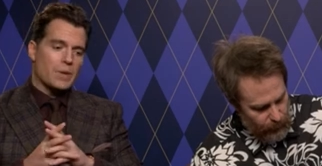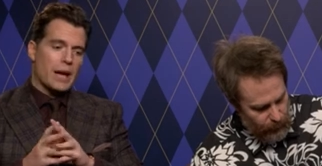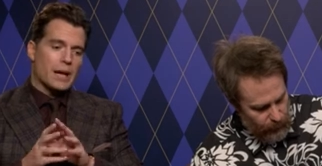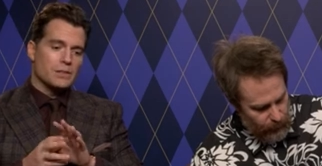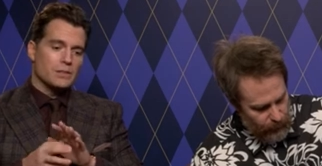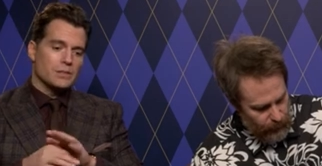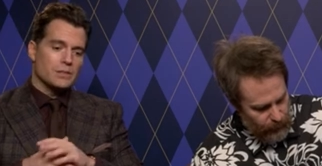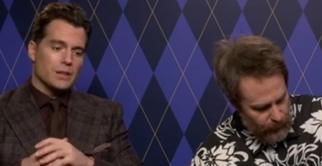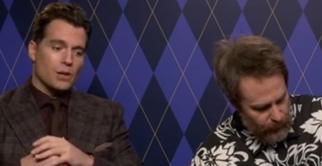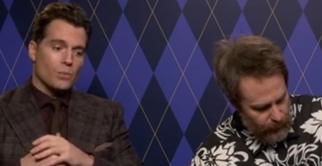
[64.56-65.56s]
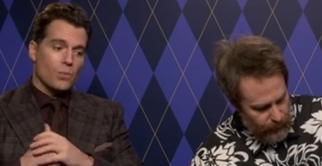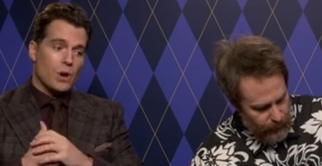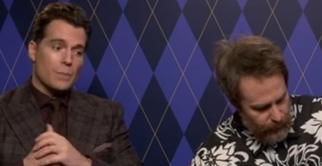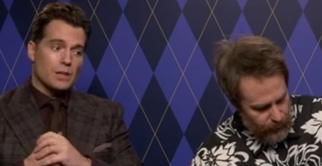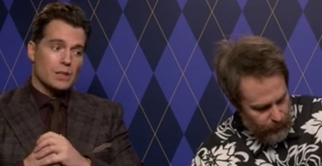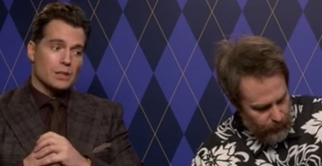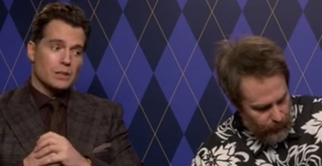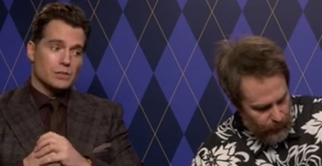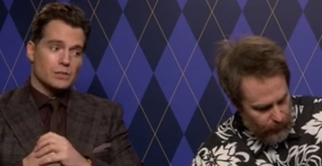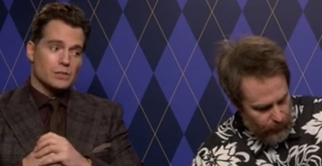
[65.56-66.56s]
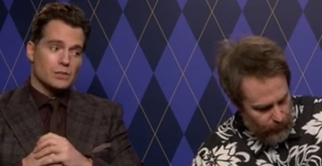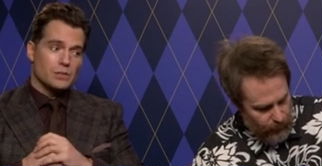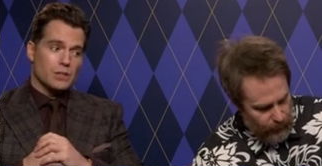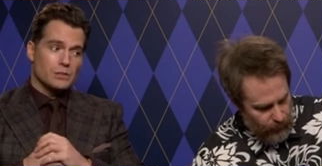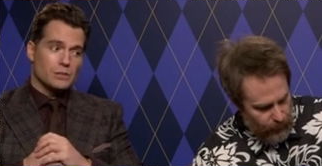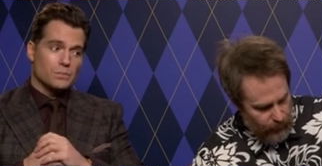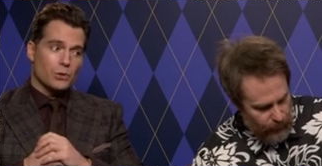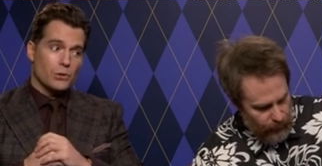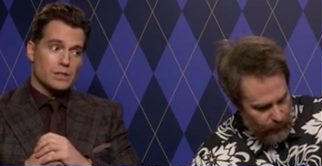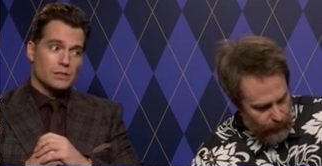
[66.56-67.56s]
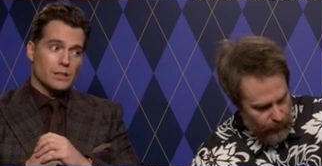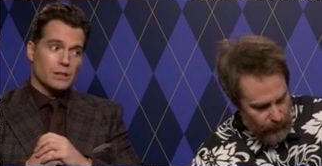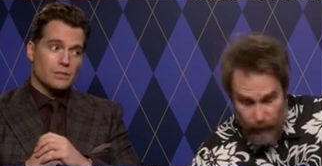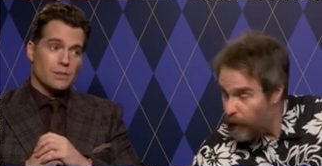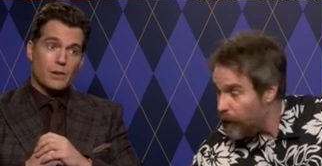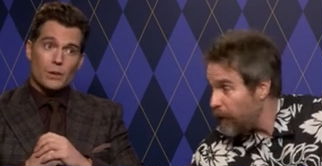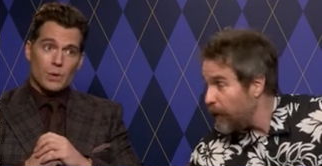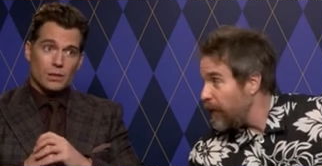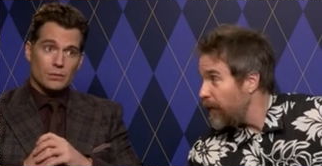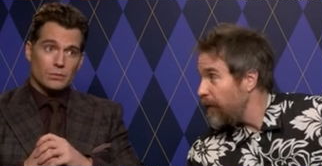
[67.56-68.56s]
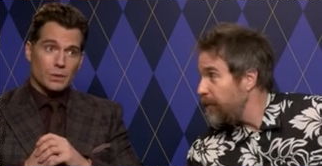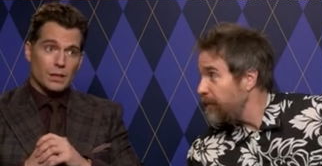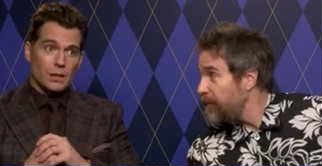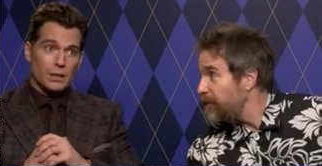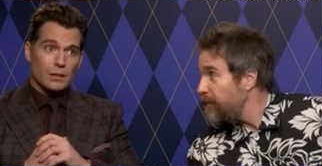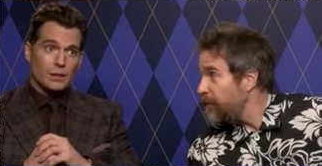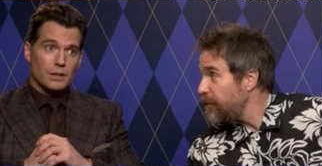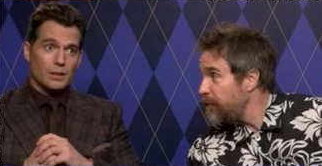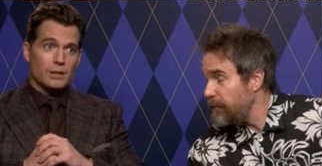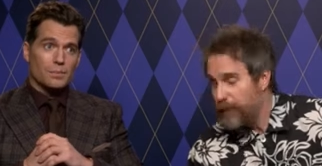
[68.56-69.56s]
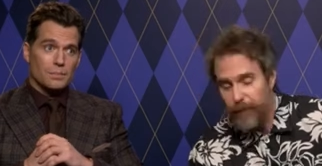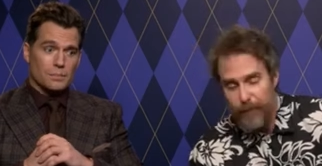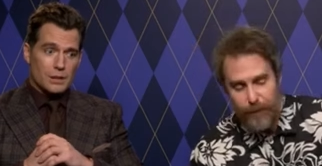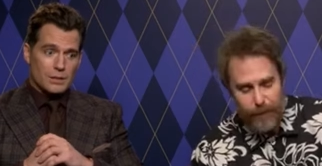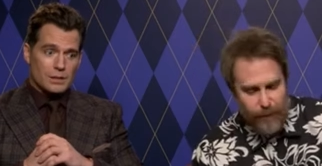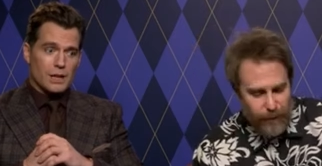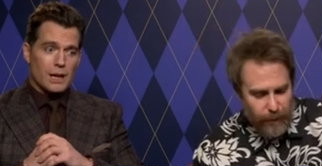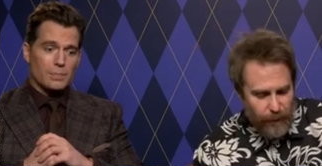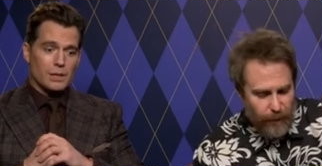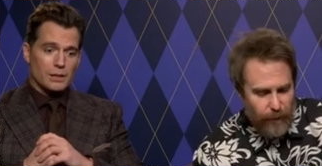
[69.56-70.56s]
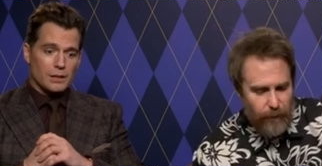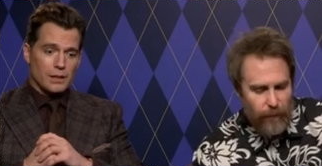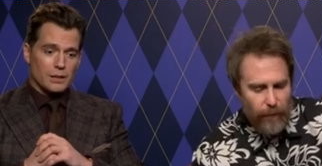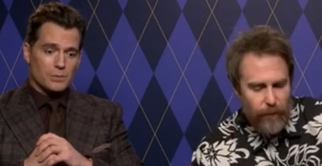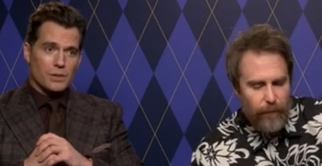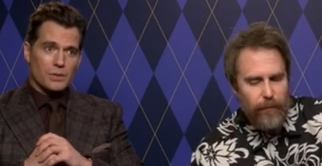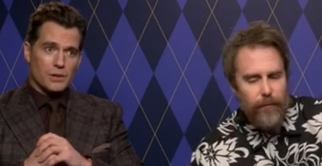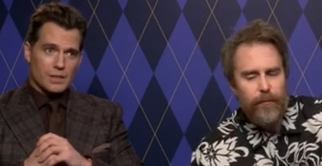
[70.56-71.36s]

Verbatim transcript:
Speaker 1: and uh, Warhammer is is progressing very well. We are. Uh, big things are happening, and we are very